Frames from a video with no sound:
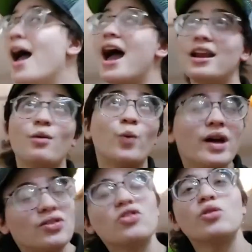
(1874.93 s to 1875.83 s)
And it
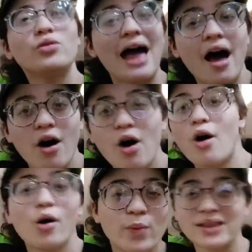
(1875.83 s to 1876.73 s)
went through that
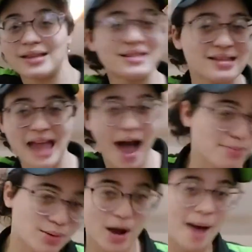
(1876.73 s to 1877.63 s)
hole with its
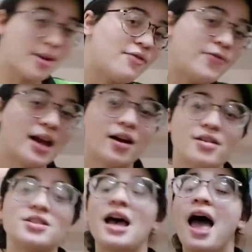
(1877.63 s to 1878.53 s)
stabby wabby fingers,